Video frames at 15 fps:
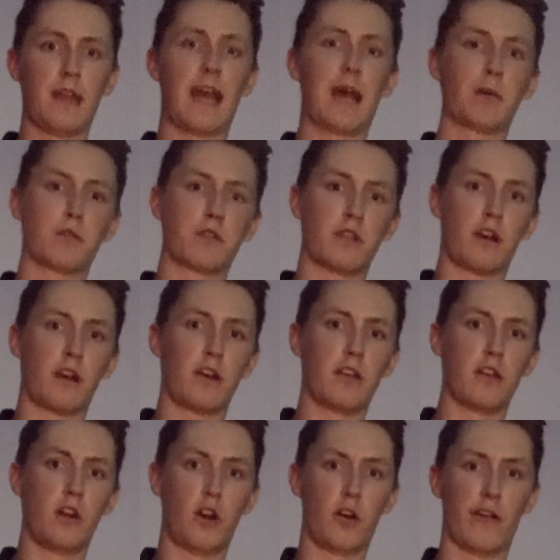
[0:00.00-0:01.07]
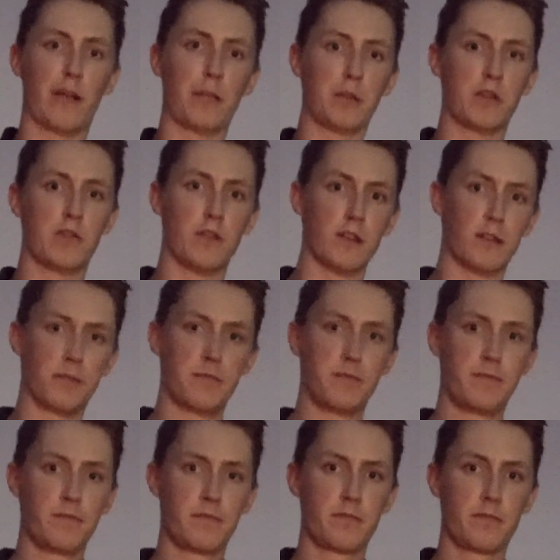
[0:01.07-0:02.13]
outside our atmosphere,
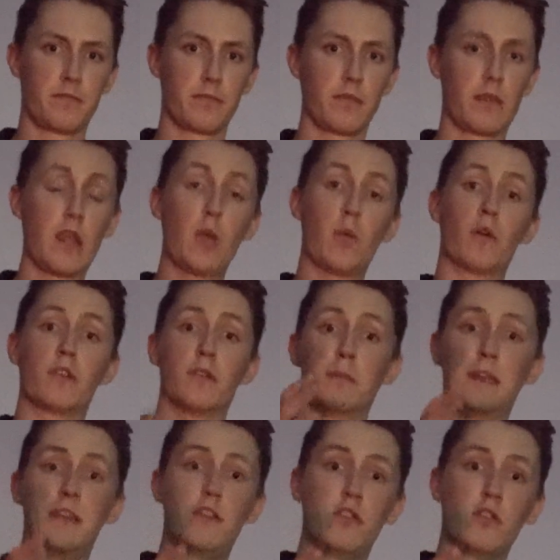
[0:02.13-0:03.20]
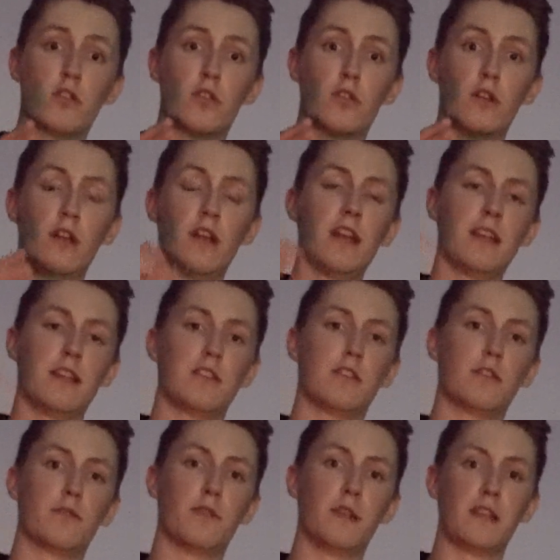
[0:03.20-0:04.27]
whereas a meteor is
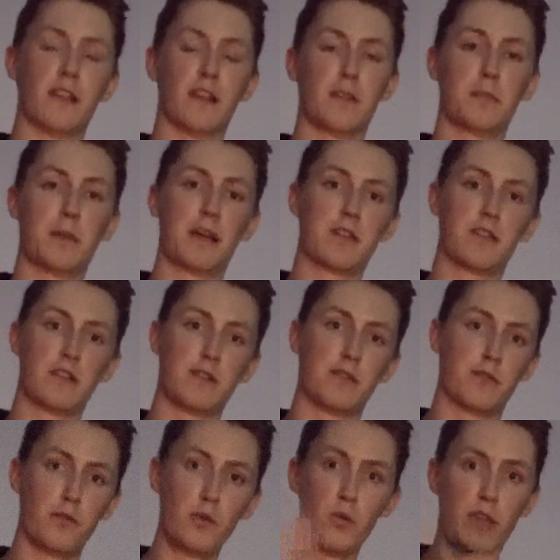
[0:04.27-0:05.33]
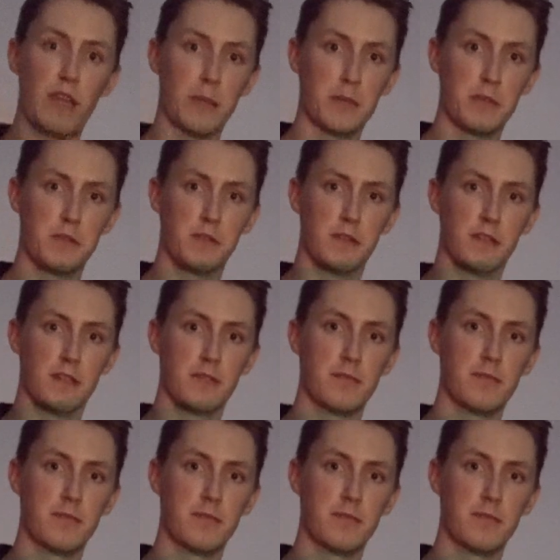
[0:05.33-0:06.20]
something that is passing through the atmosphere,